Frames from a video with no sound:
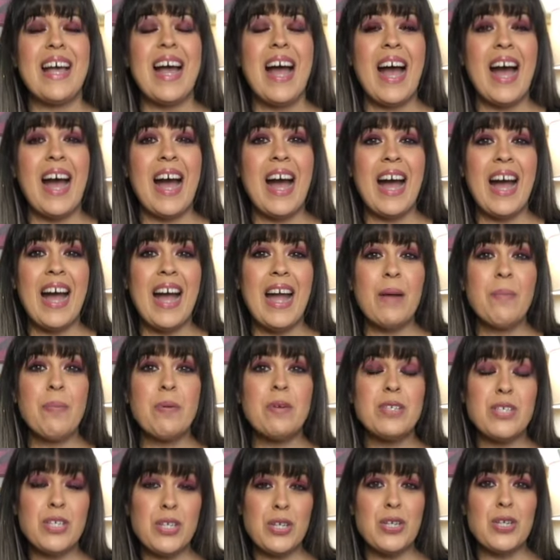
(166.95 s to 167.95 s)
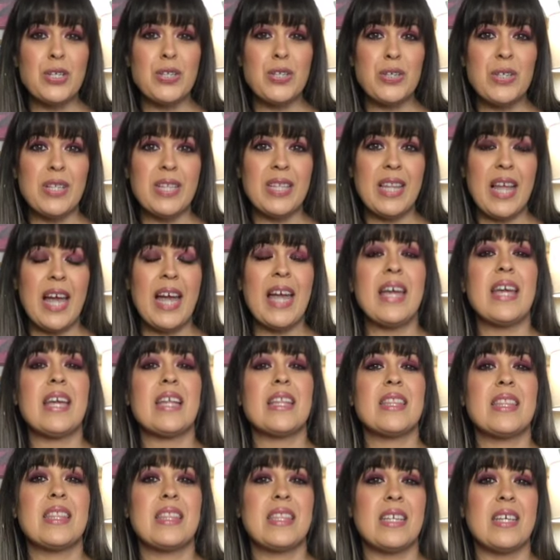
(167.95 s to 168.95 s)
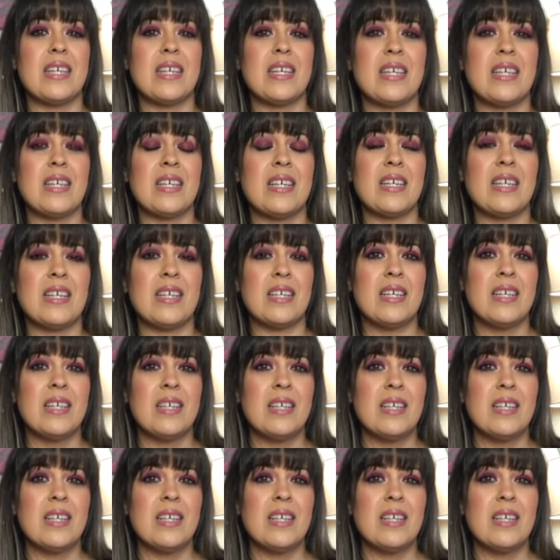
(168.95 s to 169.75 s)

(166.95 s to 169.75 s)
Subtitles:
I particularly like the